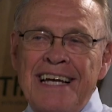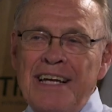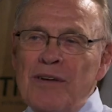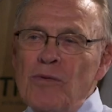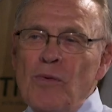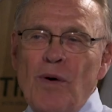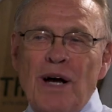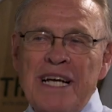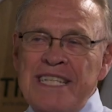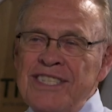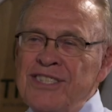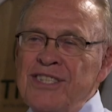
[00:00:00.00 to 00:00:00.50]

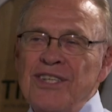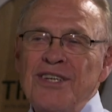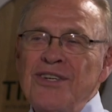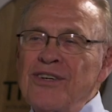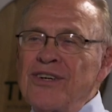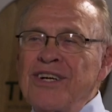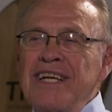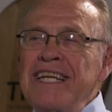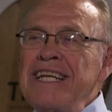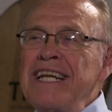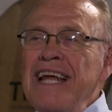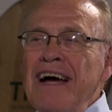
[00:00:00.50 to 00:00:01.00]
in ways that
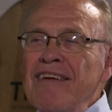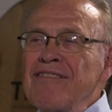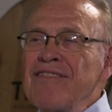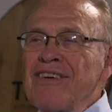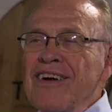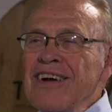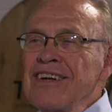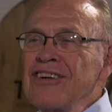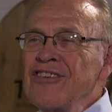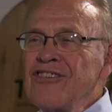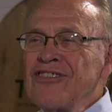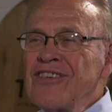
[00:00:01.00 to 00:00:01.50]
you could
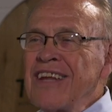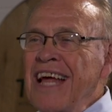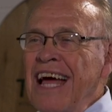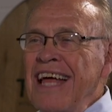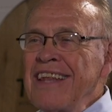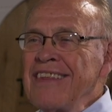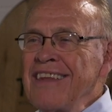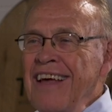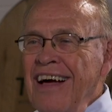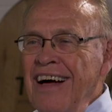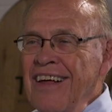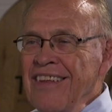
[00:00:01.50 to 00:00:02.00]
never
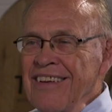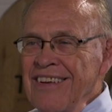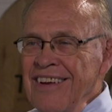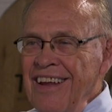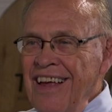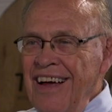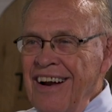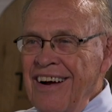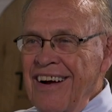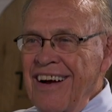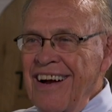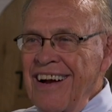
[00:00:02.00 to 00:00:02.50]
understand the other
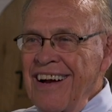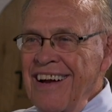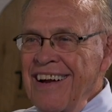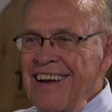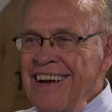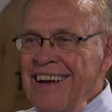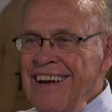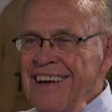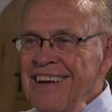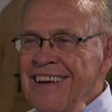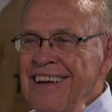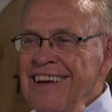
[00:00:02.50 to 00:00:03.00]
letter.
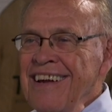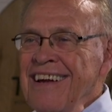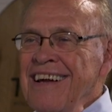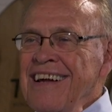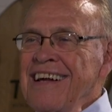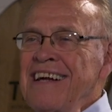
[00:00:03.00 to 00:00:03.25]
Yeah.